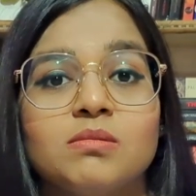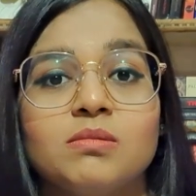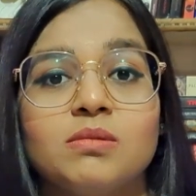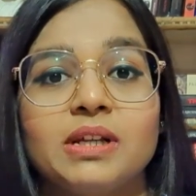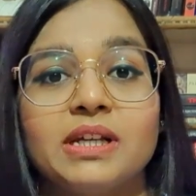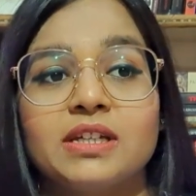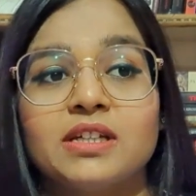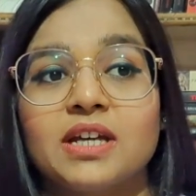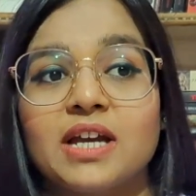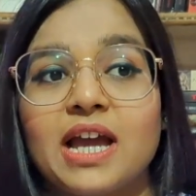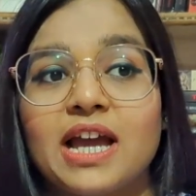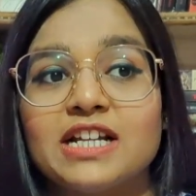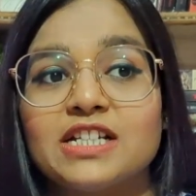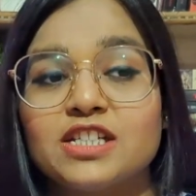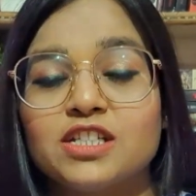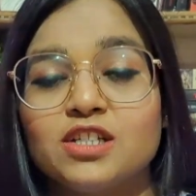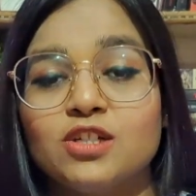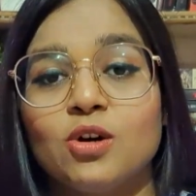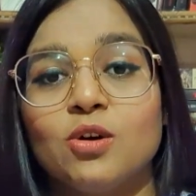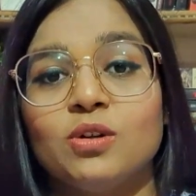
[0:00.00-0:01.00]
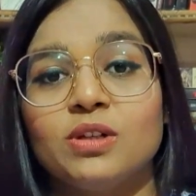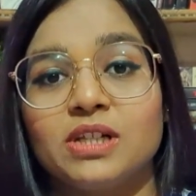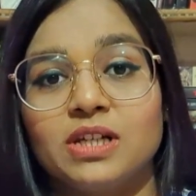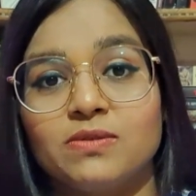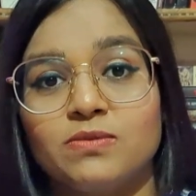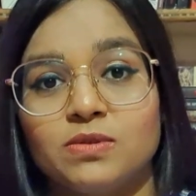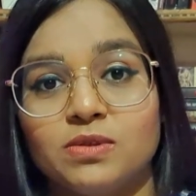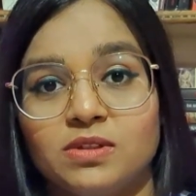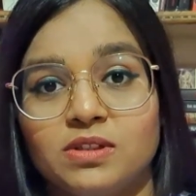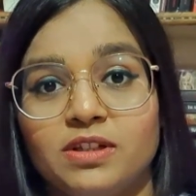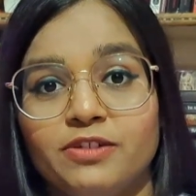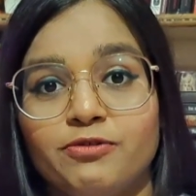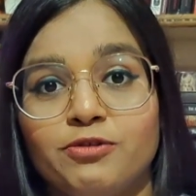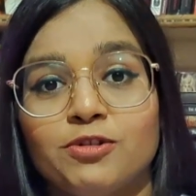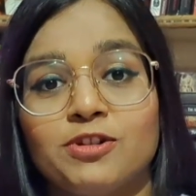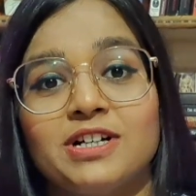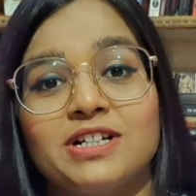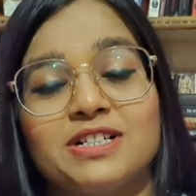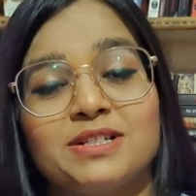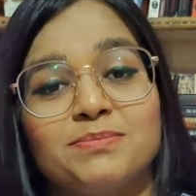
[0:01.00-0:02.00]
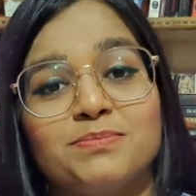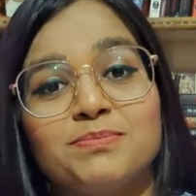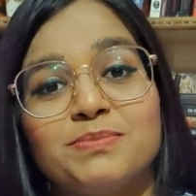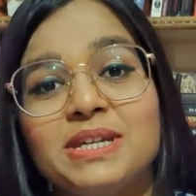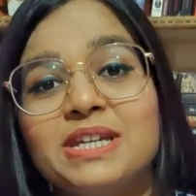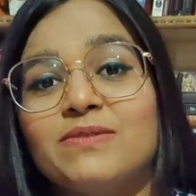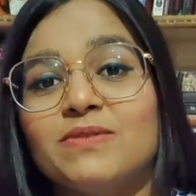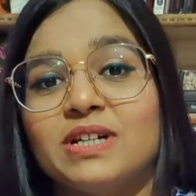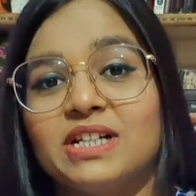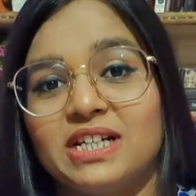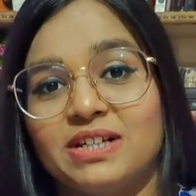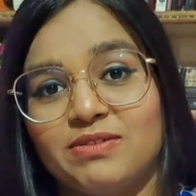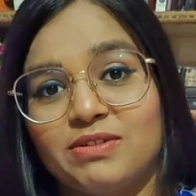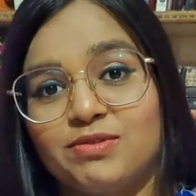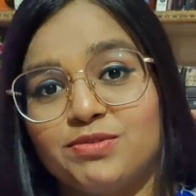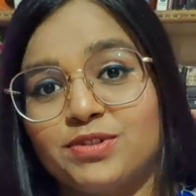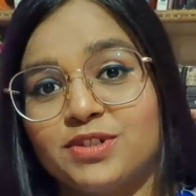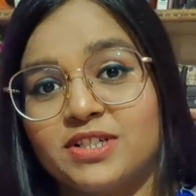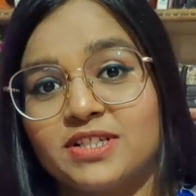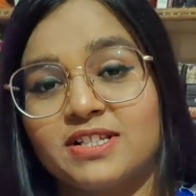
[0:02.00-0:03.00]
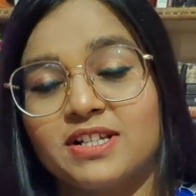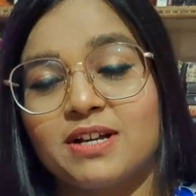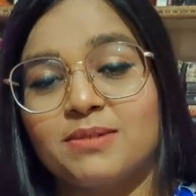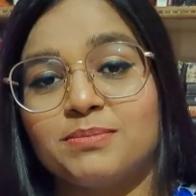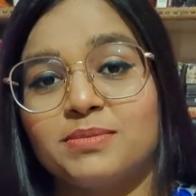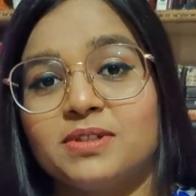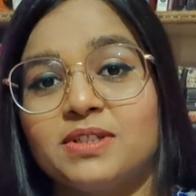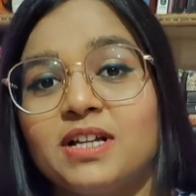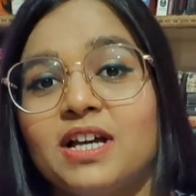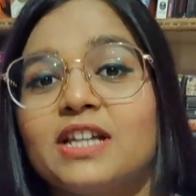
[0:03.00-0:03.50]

like at your level, if you're at B1 level for example,